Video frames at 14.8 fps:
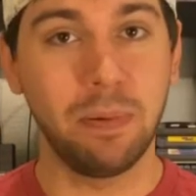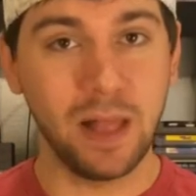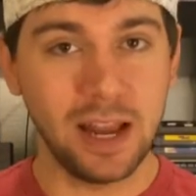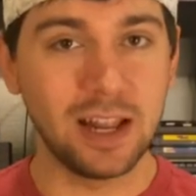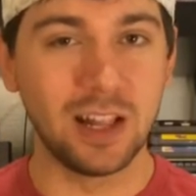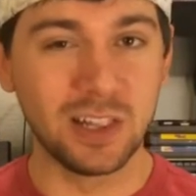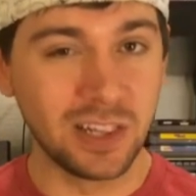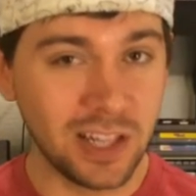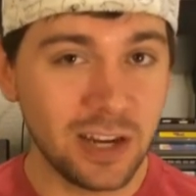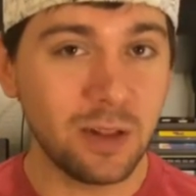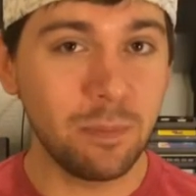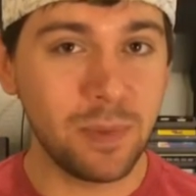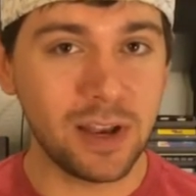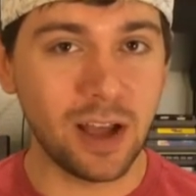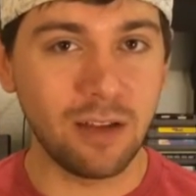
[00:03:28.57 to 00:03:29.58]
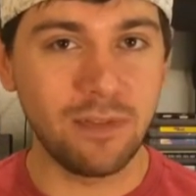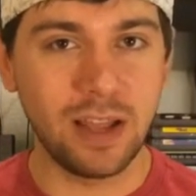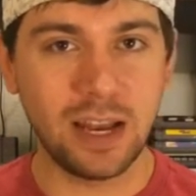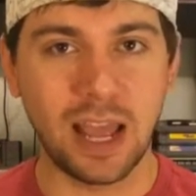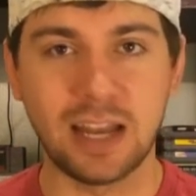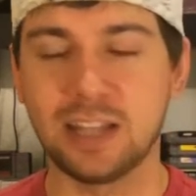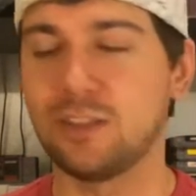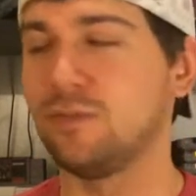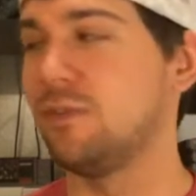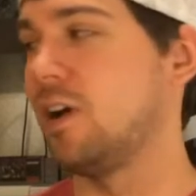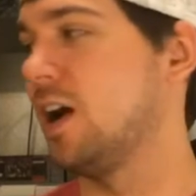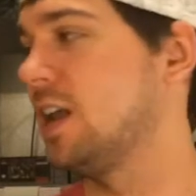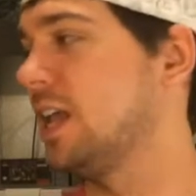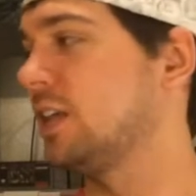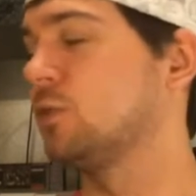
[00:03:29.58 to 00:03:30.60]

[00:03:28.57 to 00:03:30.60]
played a little bit of it, and it's fun.